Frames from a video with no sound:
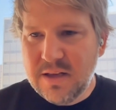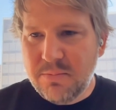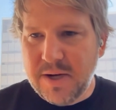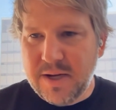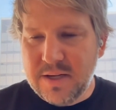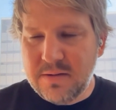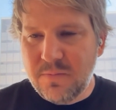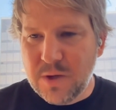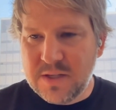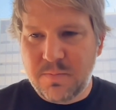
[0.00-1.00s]
But
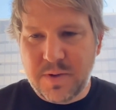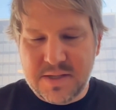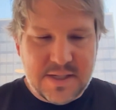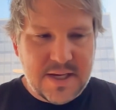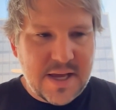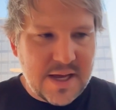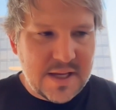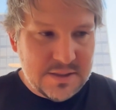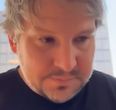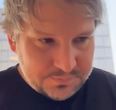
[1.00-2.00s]
Wiz basically
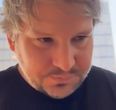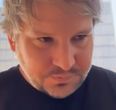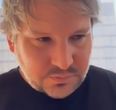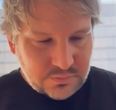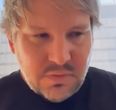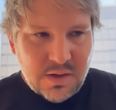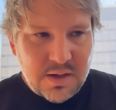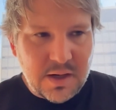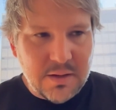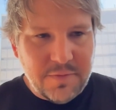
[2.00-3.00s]
had
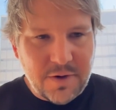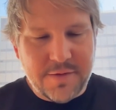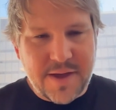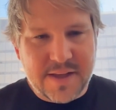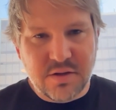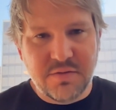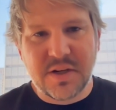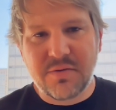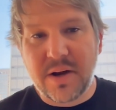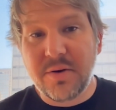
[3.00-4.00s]
very advanced
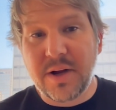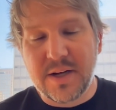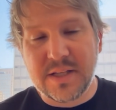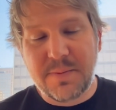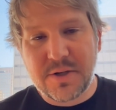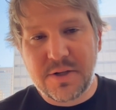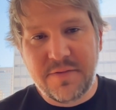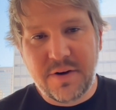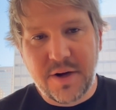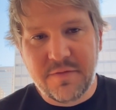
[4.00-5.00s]
server-side rendering and especially
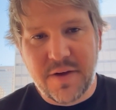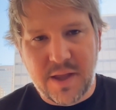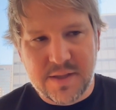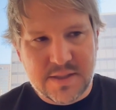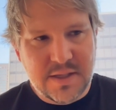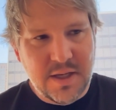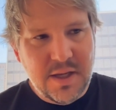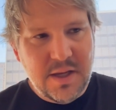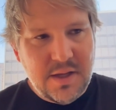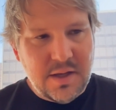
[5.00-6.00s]
very advanced
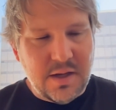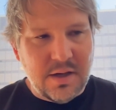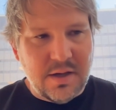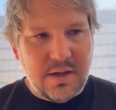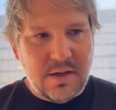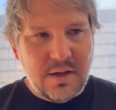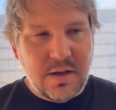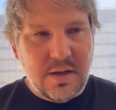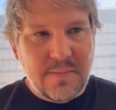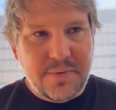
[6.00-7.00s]
kind
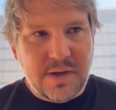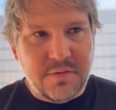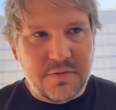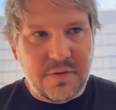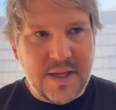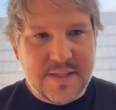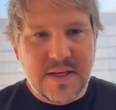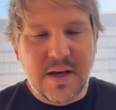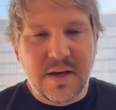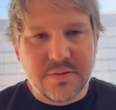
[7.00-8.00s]
of lazy
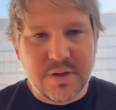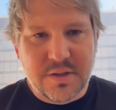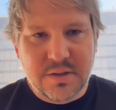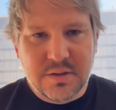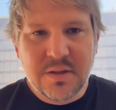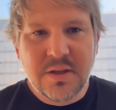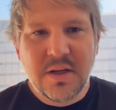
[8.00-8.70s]
hydration